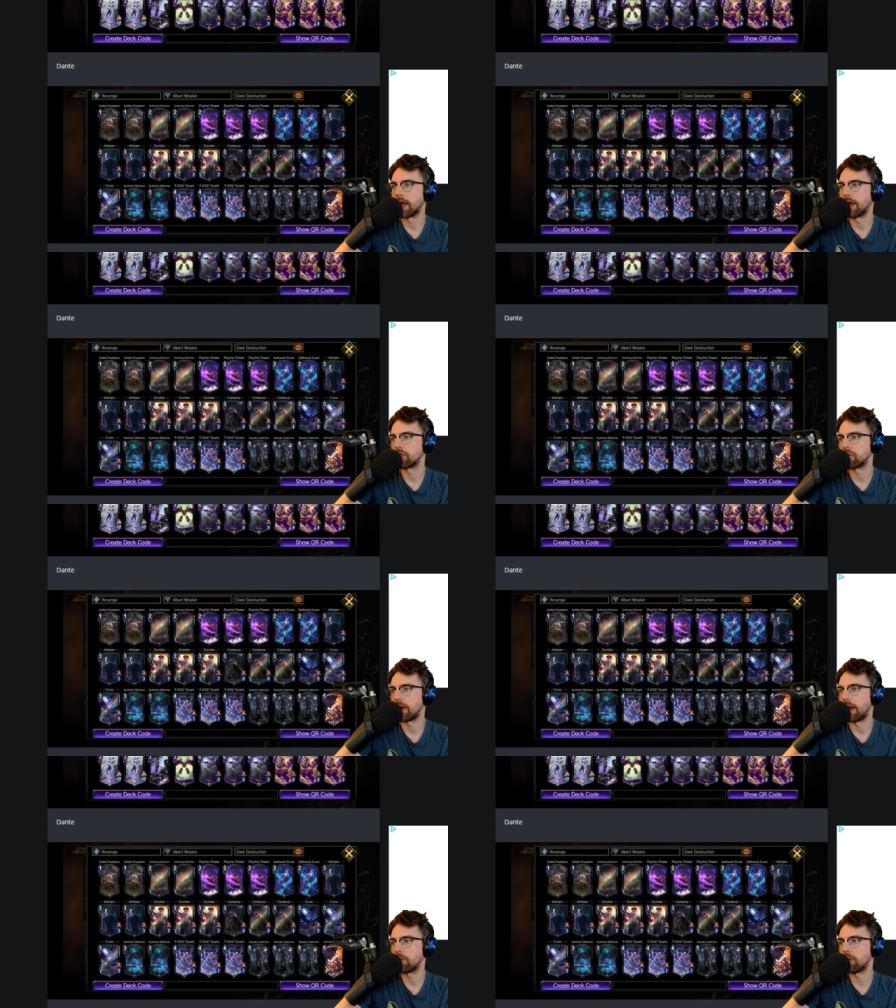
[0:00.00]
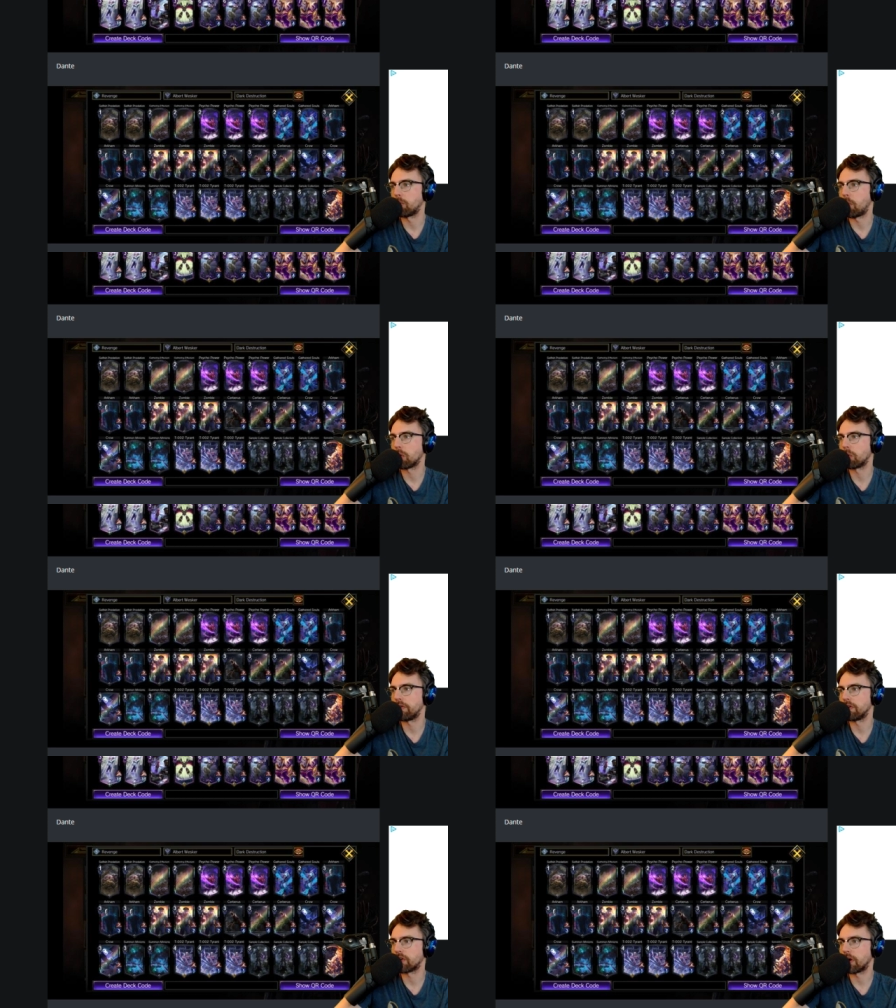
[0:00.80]
So I run more
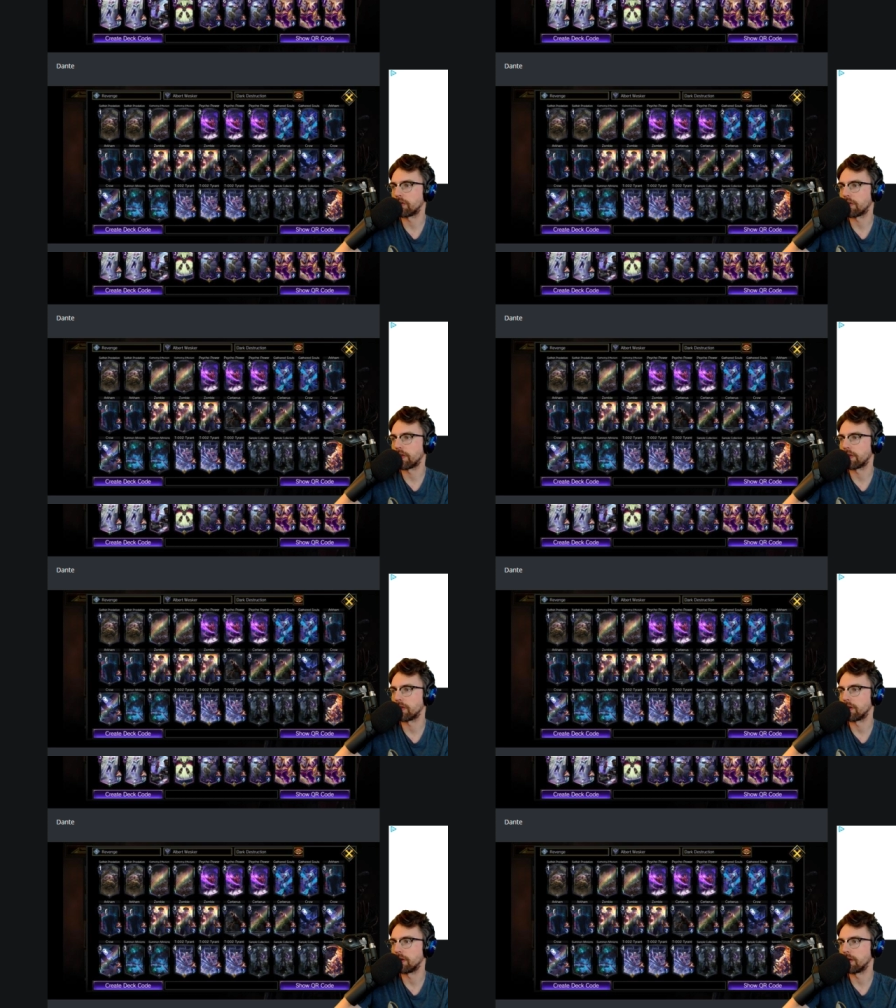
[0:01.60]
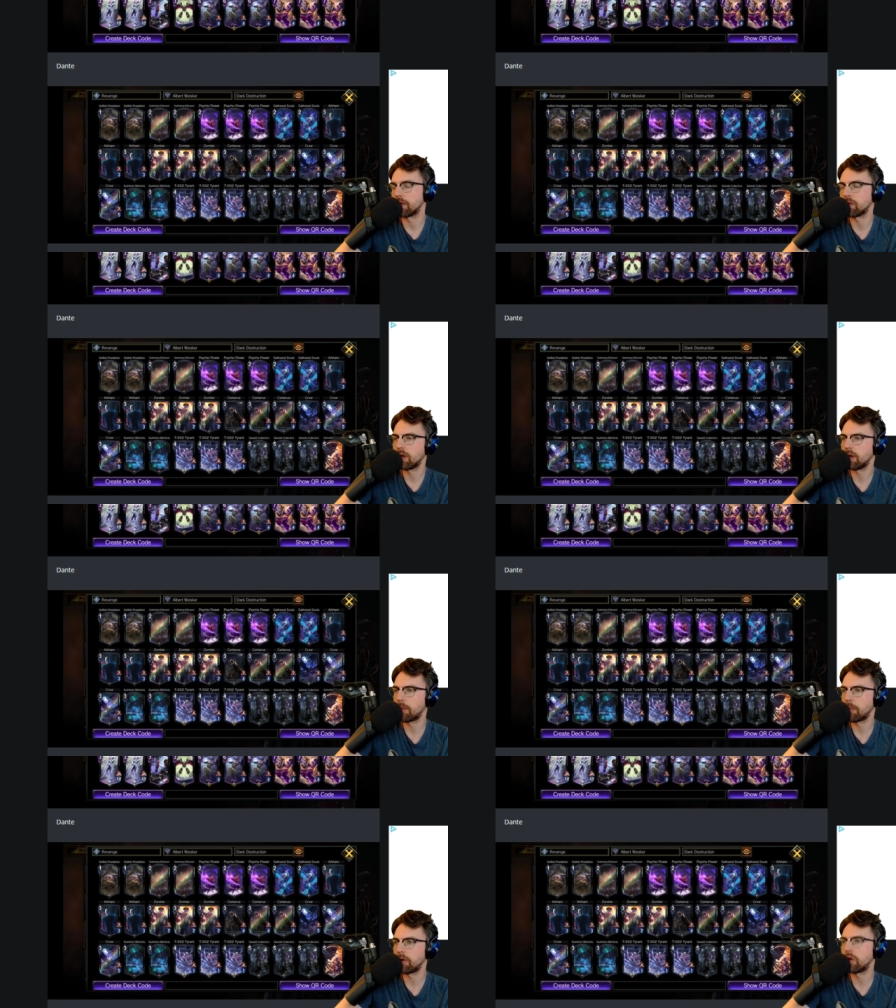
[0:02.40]
revenge cards, I think, than he does.
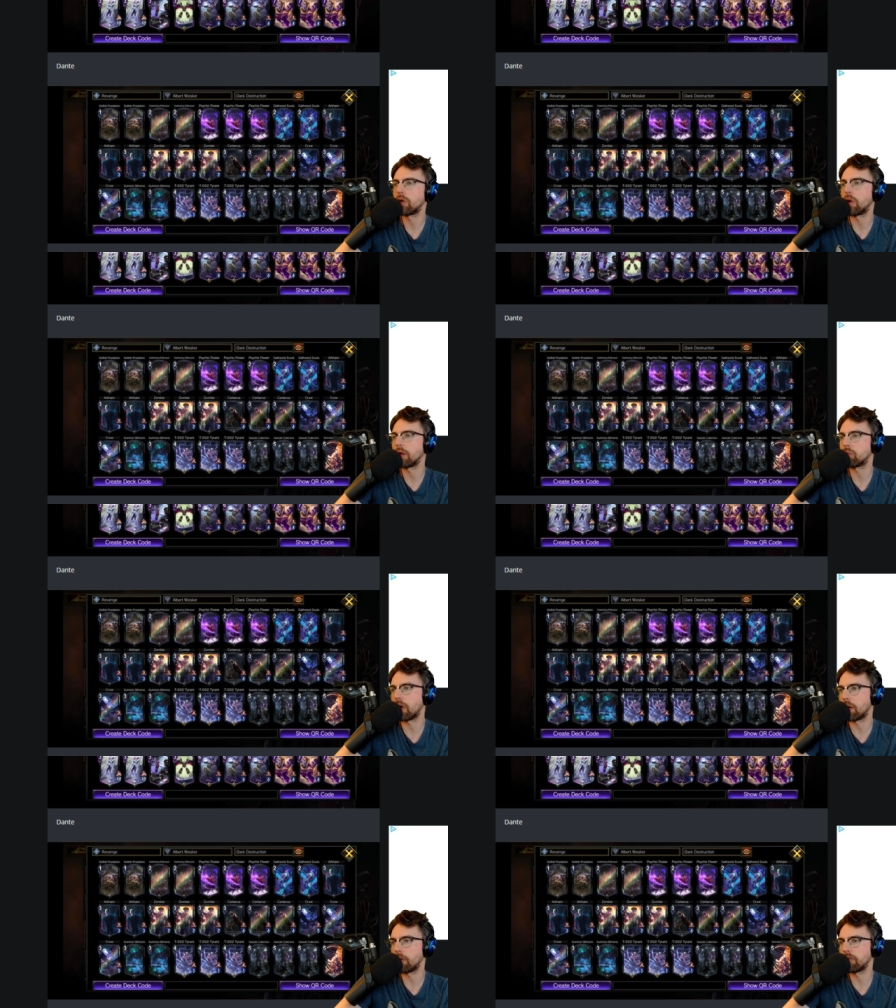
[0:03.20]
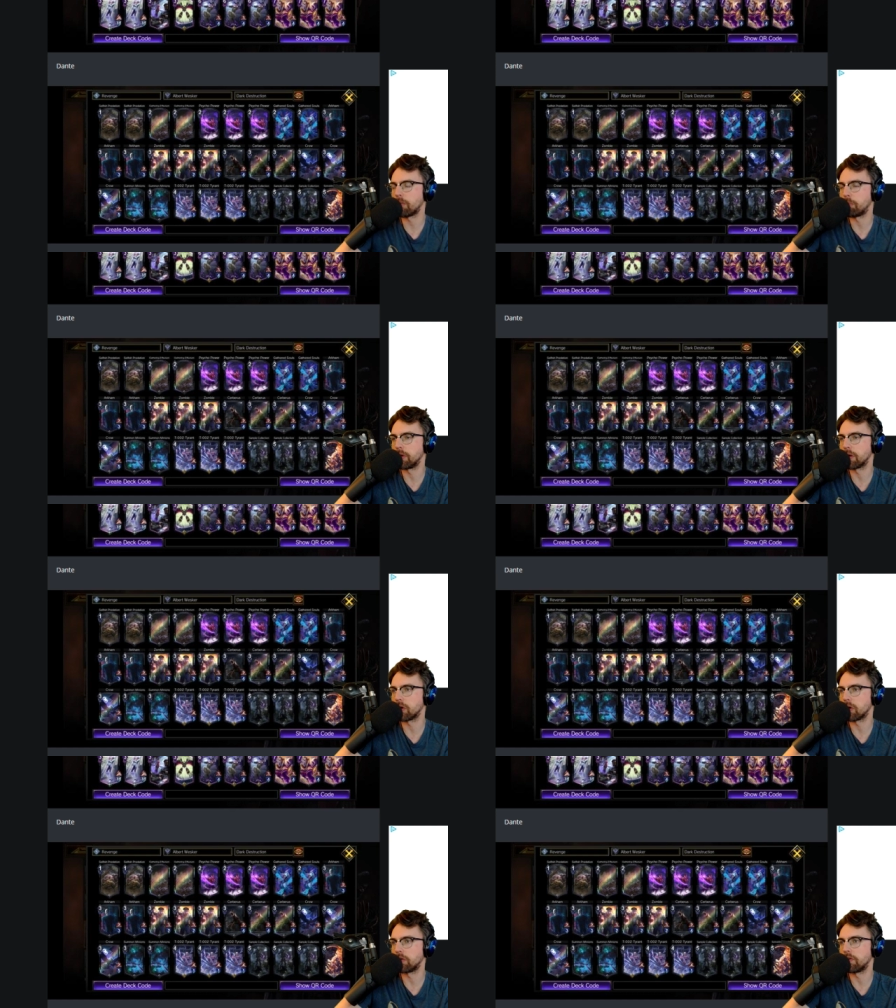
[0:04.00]
Maybe no. I run some
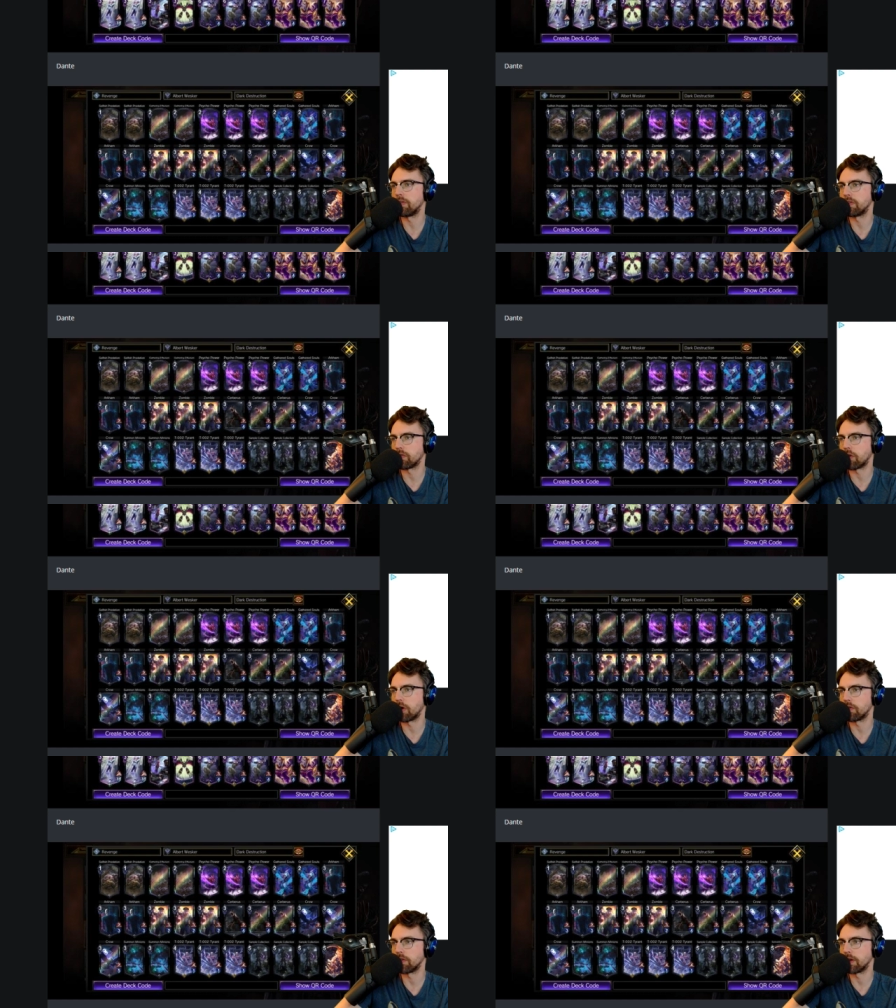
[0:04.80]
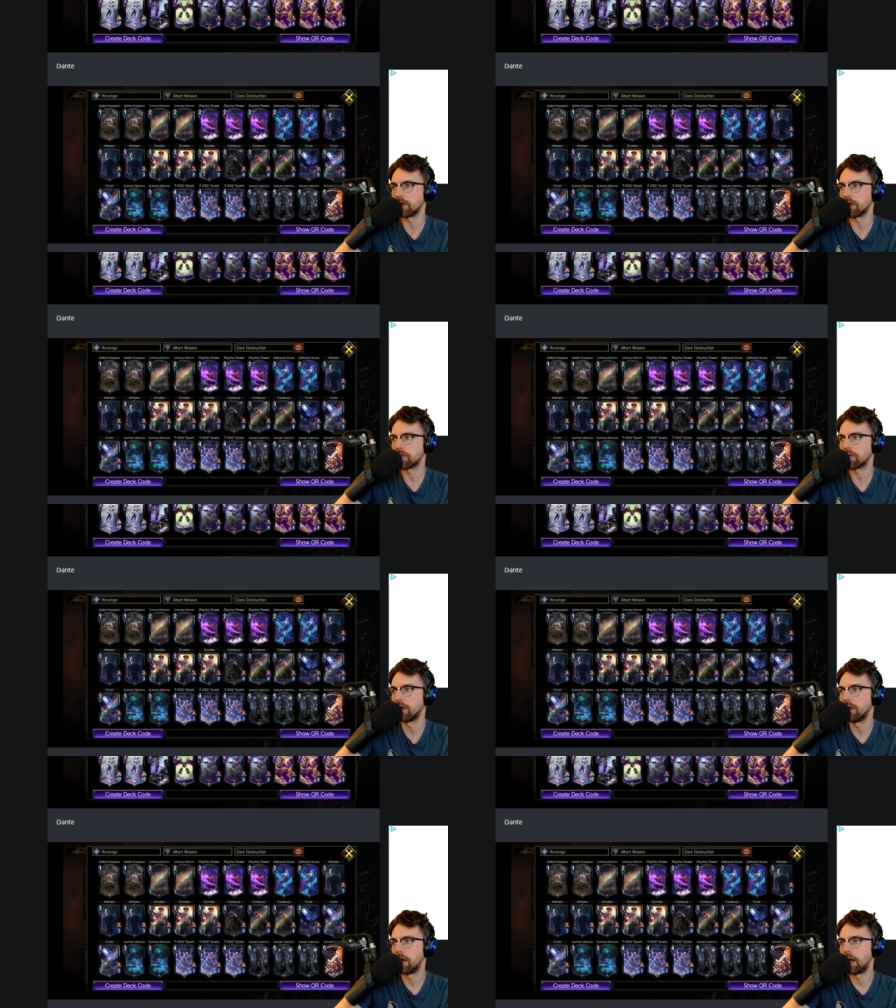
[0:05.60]
bigger defensive cards than he does.
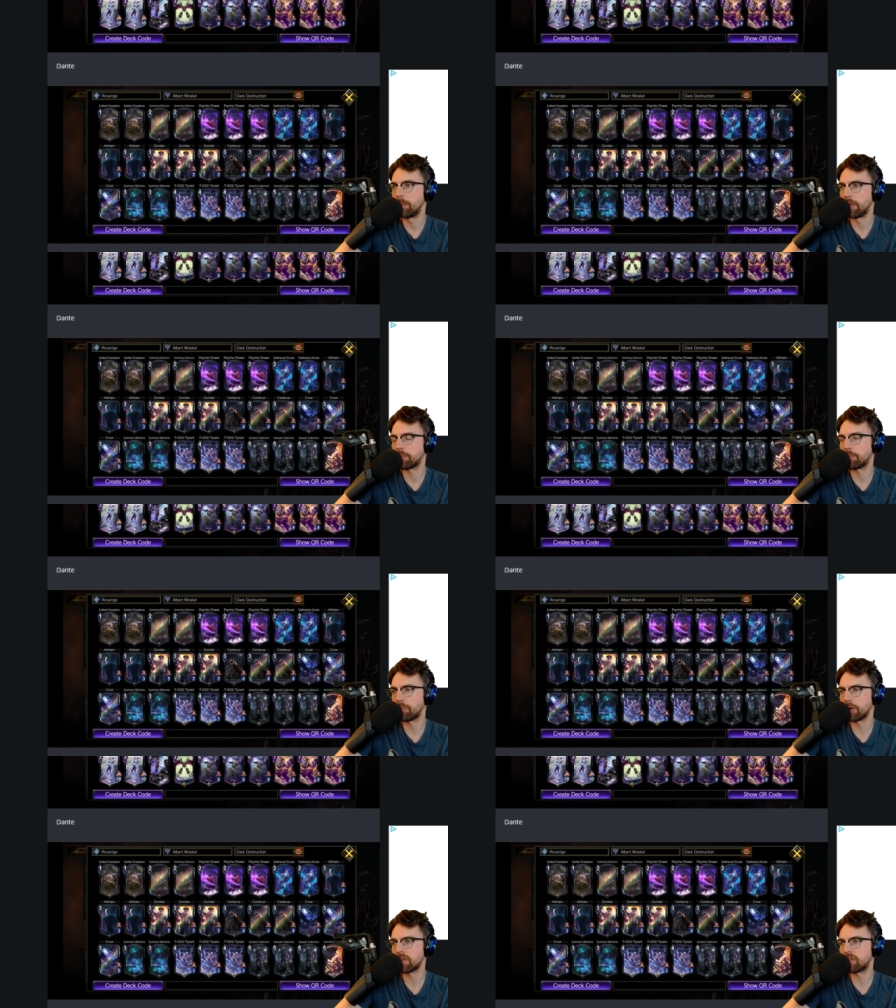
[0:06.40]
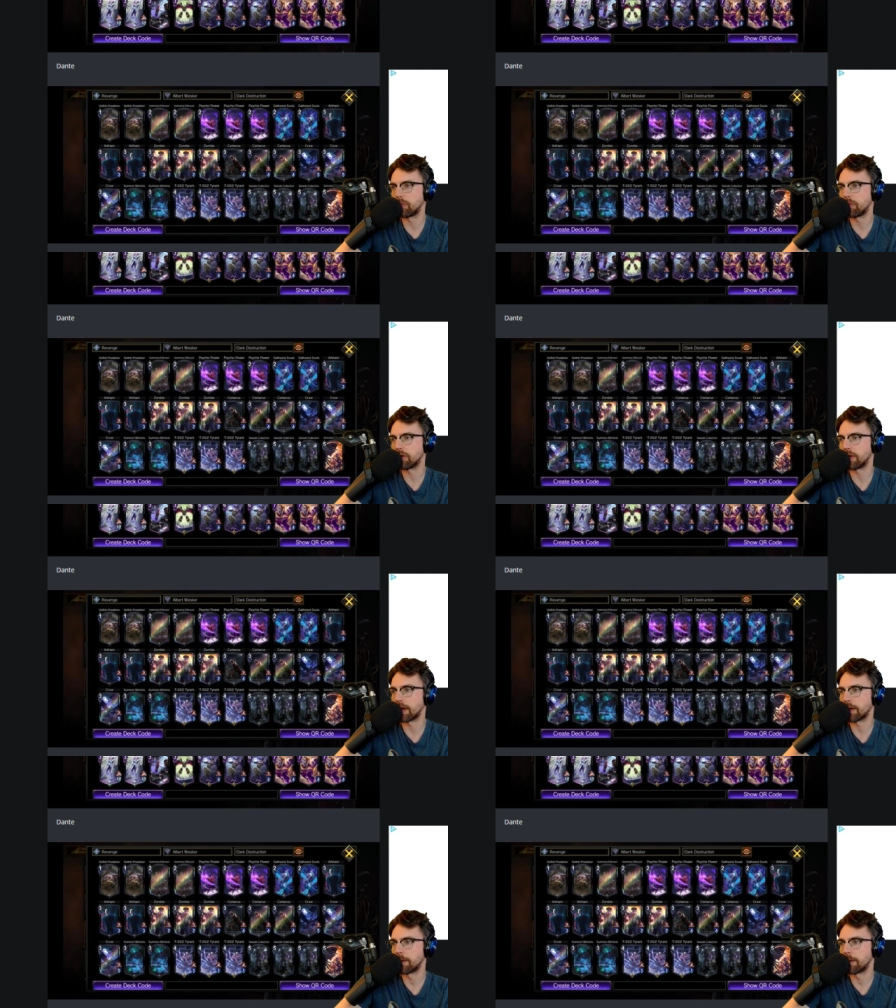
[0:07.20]
But pretty similar deck.